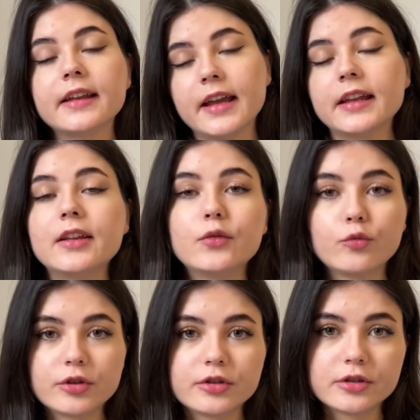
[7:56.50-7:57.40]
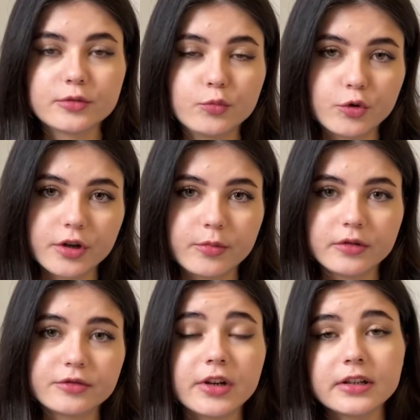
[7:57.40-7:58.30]
again, if you want to learn more about
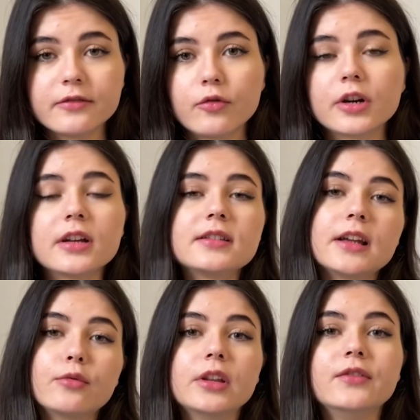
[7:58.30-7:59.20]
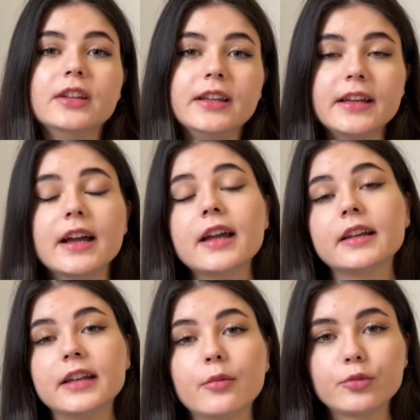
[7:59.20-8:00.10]
the Renderforest, I will leave the link
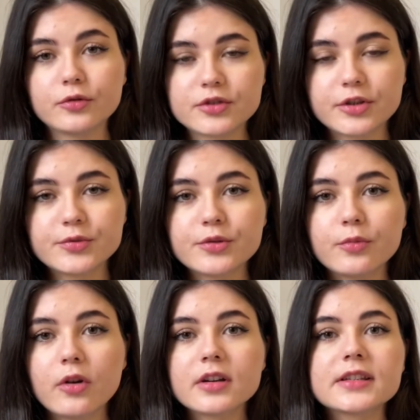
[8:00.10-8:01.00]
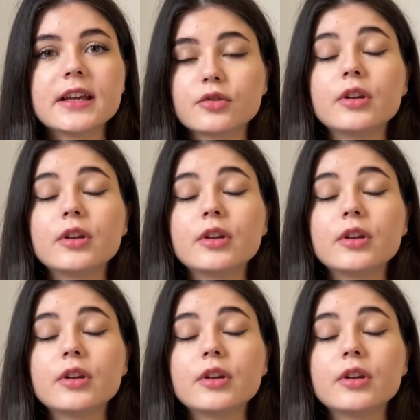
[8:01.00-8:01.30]
down below in the description box. So